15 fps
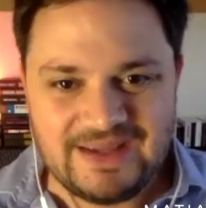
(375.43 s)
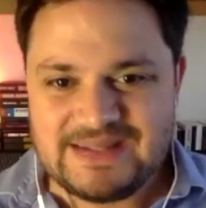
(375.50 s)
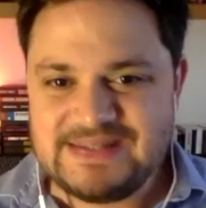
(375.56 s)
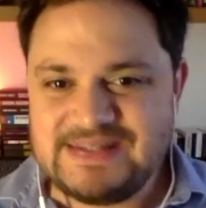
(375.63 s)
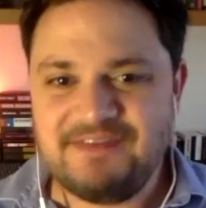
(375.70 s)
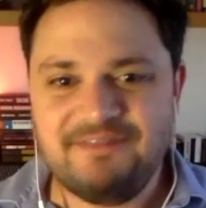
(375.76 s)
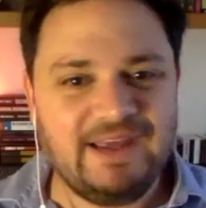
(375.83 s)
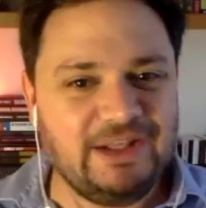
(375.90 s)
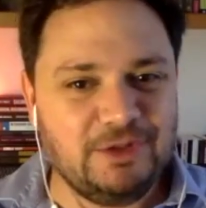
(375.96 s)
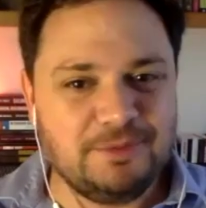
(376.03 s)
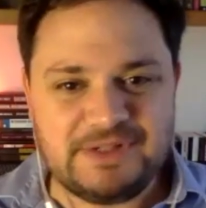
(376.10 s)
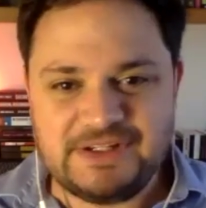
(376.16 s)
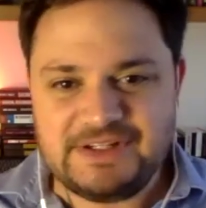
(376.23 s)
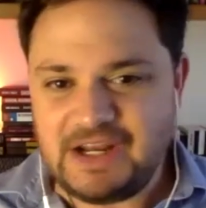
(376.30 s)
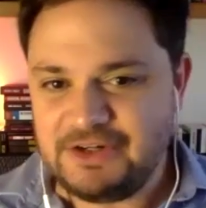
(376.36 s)
developed
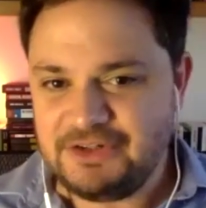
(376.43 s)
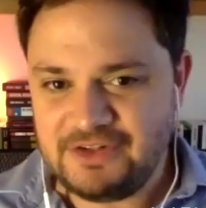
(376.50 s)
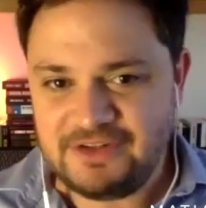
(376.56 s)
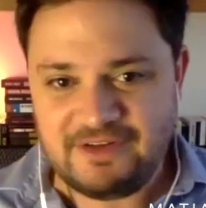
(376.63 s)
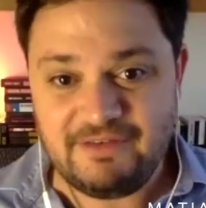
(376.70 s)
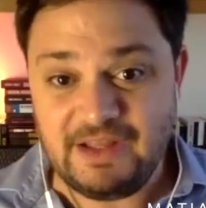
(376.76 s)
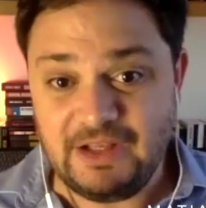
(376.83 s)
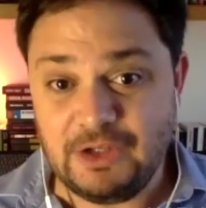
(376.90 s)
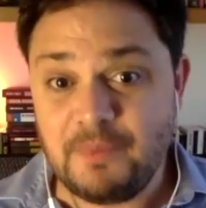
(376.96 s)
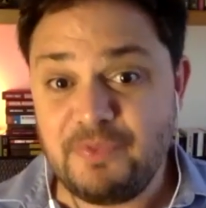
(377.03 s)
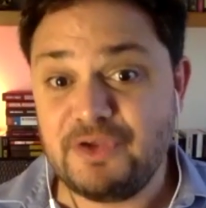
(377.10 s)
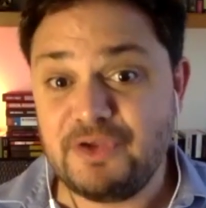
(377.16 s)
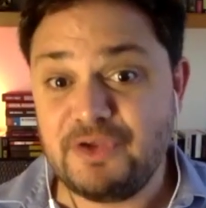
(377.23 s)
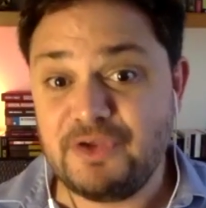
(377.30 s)
and underdeveloped, there's